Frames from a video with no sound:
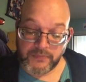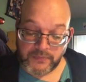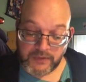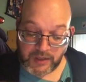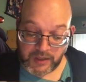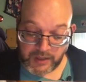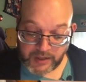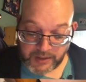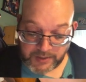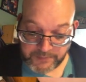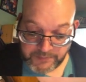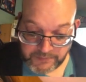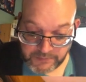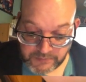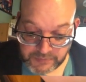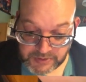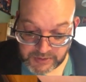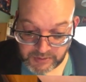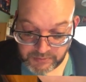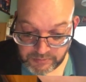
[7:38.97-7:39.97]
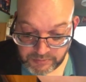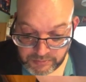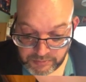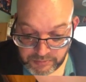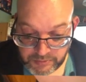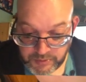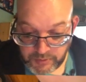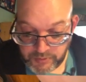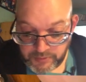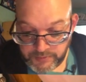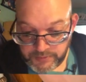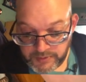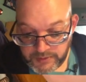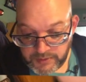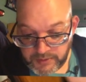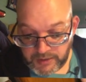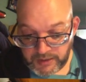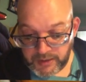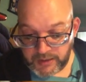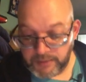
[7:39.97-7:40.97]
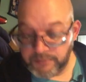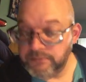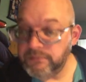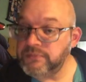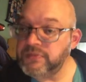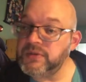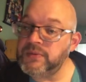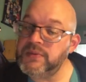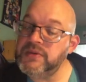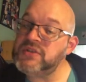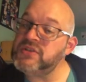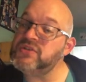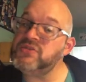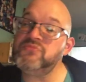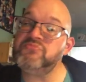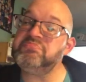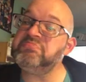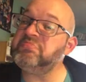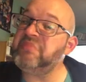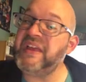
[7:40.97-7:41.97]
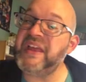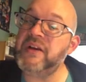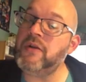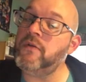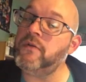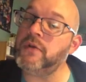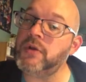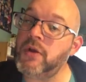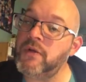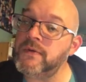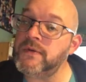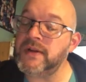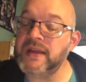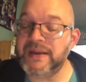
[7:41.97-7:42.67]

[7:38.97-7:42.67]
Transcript: So cool. So you can play it over and over,